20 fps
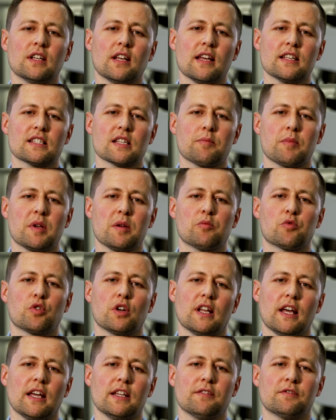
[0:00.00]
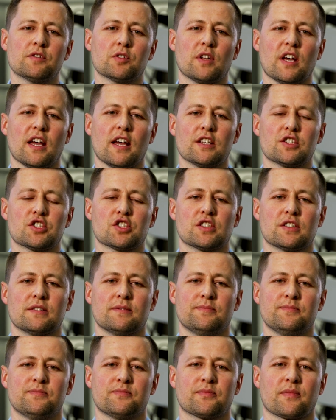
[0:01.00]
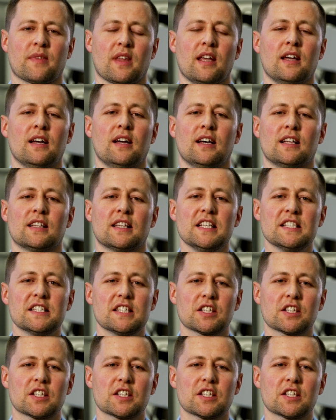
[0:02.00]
the laser beam relative to the edge. This